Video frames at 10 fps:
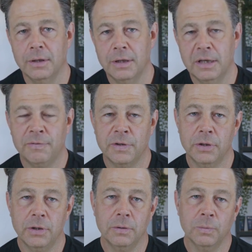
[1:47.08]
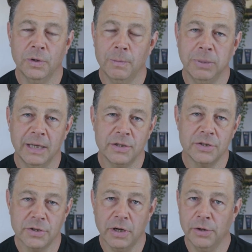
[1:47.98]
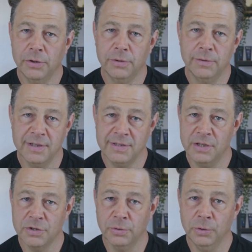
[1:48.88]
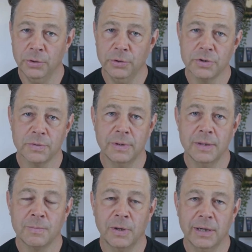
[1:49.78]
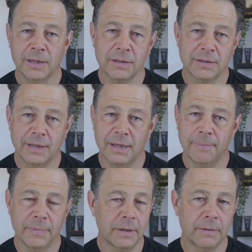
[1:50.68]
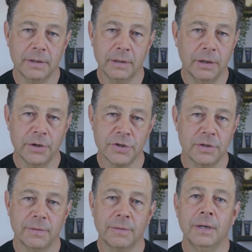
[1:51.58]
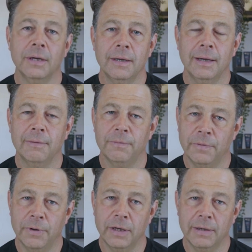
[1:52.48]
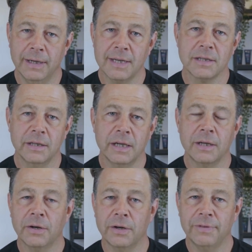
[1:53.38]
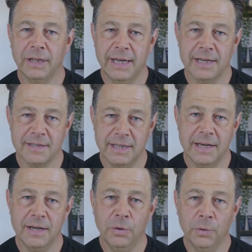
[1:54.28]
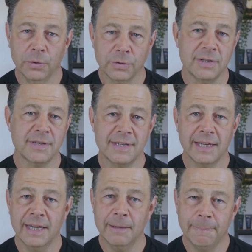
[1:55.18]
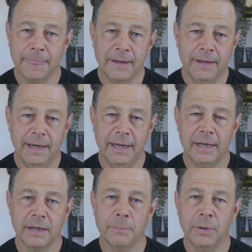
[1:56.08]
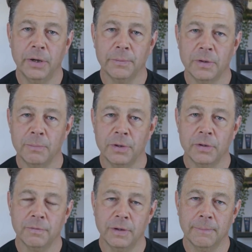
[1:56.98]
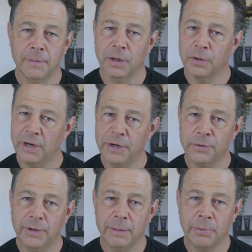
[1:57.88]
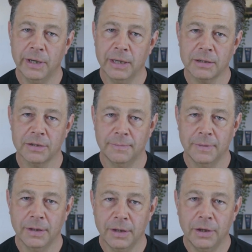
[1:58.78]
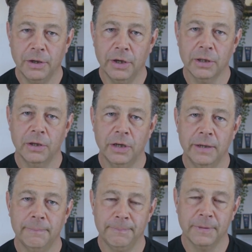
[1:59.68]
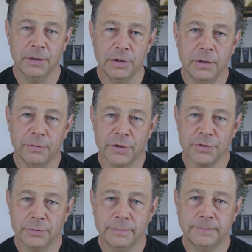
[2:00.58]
If you want to blend your own essential oils with this product, the lotion very easily kind of allows that oil to sink in and combine with it beautifully. Great all-round product, high glide, universal.